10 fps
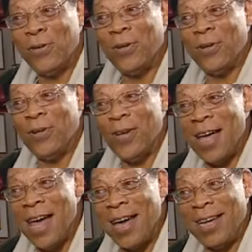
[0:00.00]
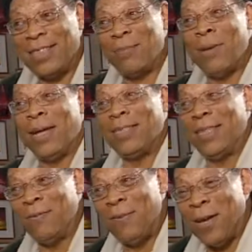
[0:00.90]
Oh, I asked
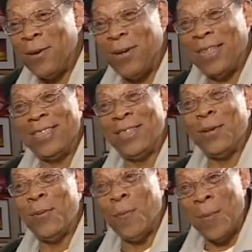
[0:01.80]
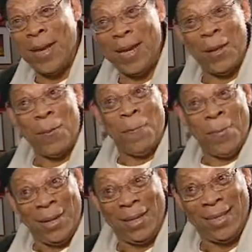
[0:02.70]
myself that question many,
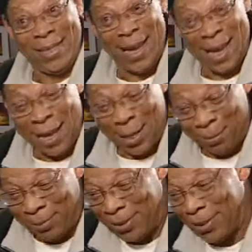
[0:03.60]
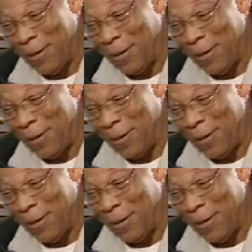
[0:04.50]
many a times.